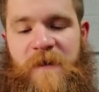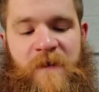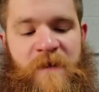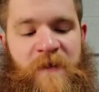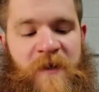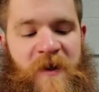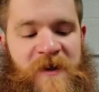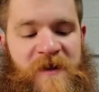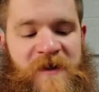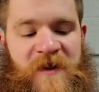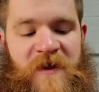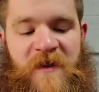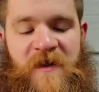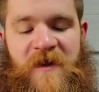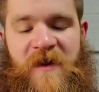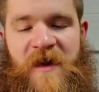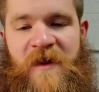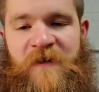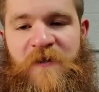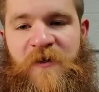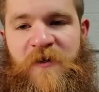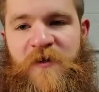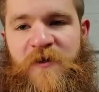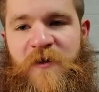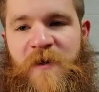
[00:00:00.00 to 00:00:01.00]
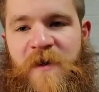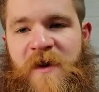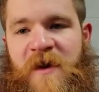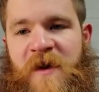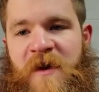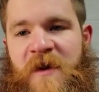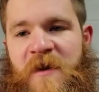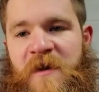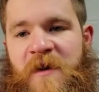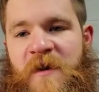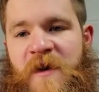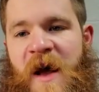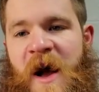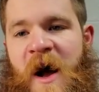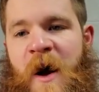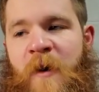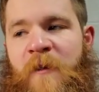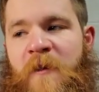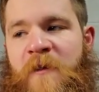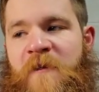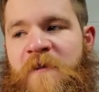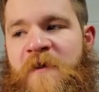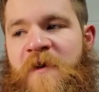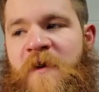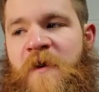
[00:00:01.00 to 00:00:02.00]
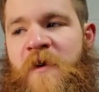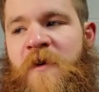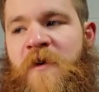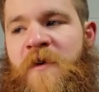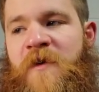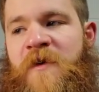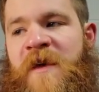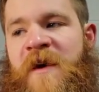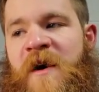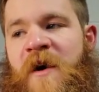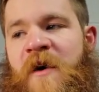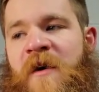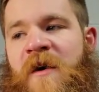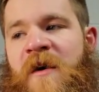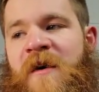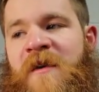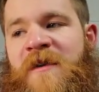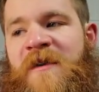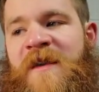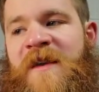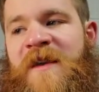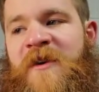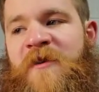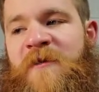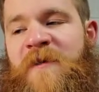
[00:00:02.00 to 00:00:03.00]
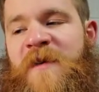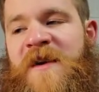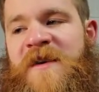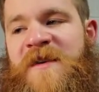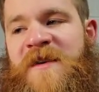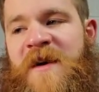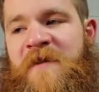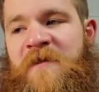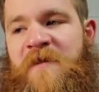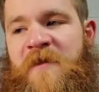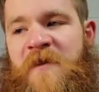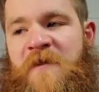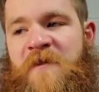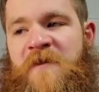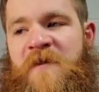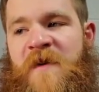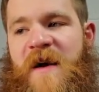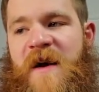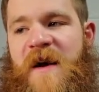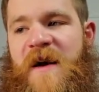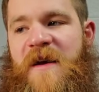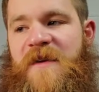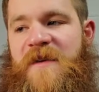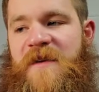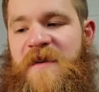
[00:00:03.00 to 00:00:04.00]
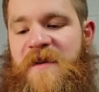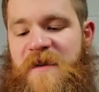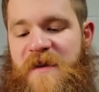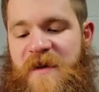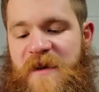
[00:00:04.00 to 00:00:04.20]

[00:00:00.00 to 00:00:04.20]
But if you're doing a album fill, they are a little bit tougher to find.